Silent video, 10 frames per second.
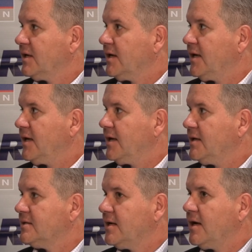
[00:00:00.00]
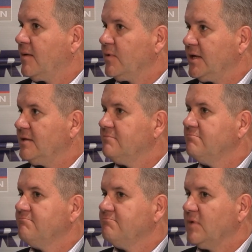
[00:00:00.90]
and we need
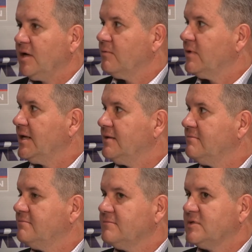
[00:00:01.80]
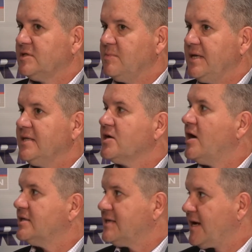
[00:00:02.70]
to be in
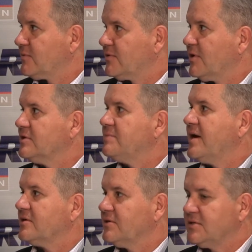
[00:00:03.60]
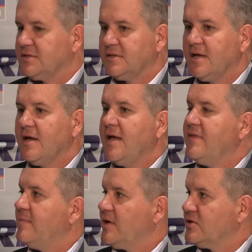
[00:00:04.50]
contact with our inspectors and
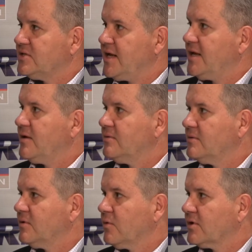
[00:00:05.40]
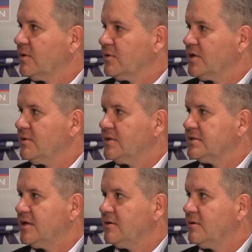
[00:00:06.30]
them understanding the work that we're doing.
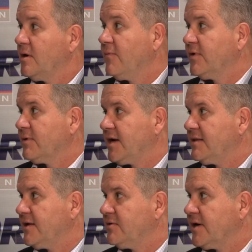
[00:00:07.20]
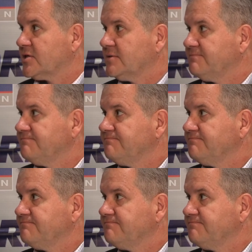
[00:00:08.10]
So hopefully we're headed that direction.